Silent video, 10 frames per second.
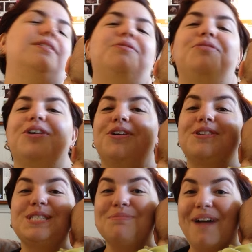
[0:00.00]
we're
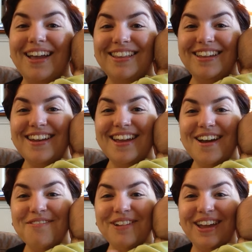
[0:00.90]
smiling
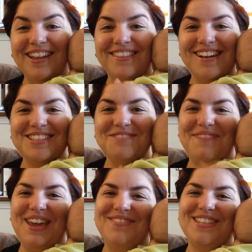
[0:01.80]
now. We're getting lots of
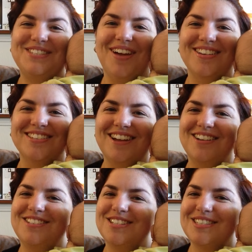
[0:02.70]
baby smiles,
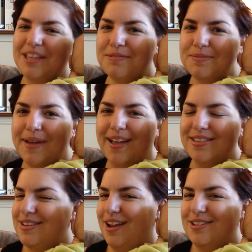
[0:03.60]
not just sleep
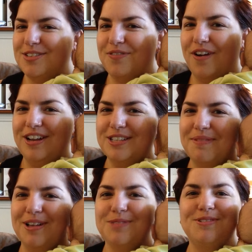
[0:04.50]
smiles and not just farting
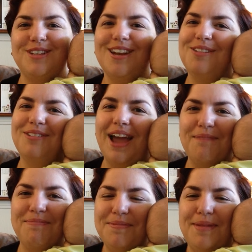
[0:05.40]
smiles, but genuine
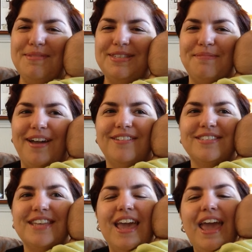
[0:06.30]
happy baby smiles.
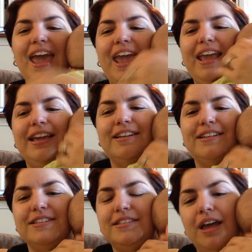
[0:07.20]
And